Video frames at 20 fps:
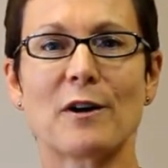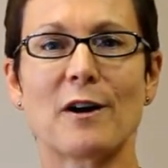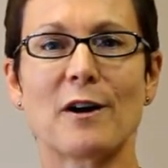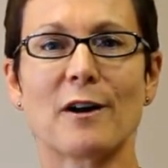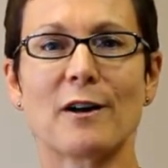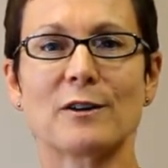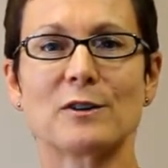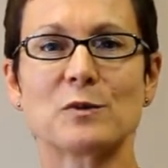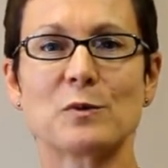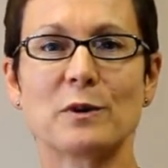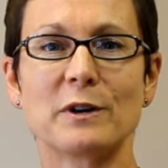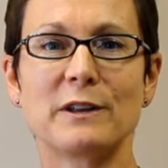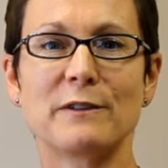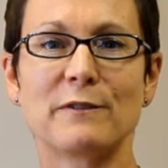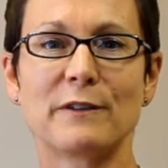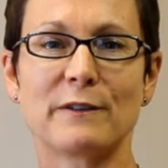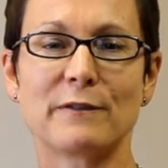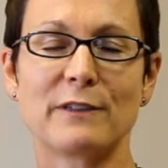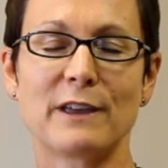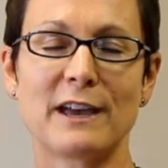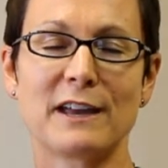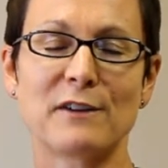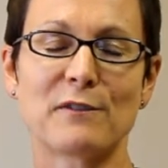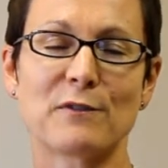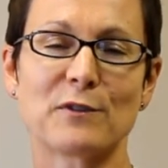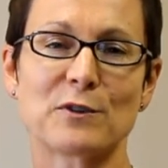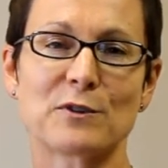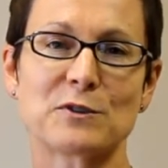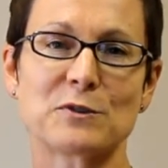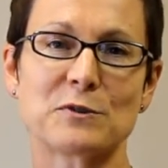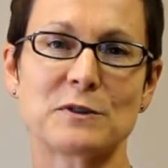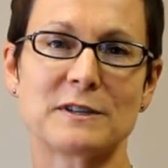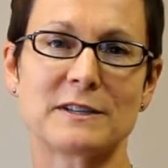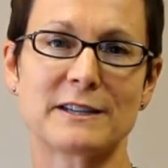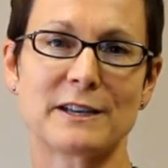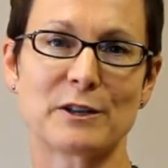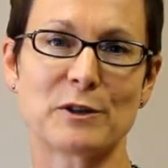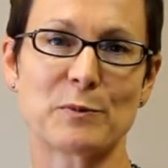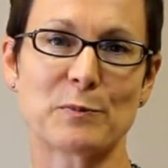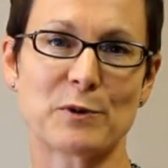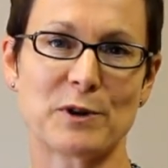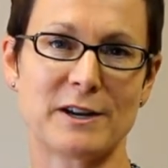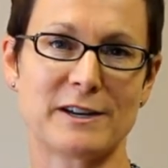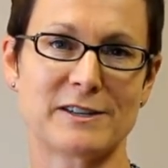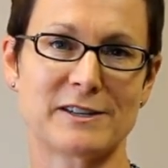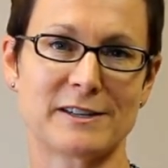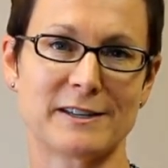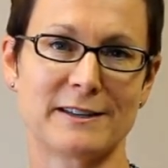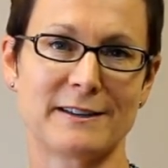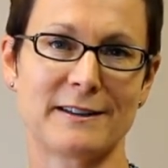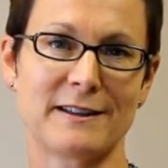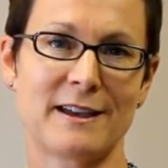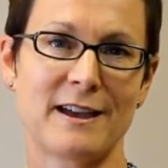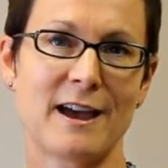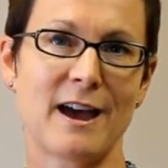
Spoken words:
our 25th anniversary celebration,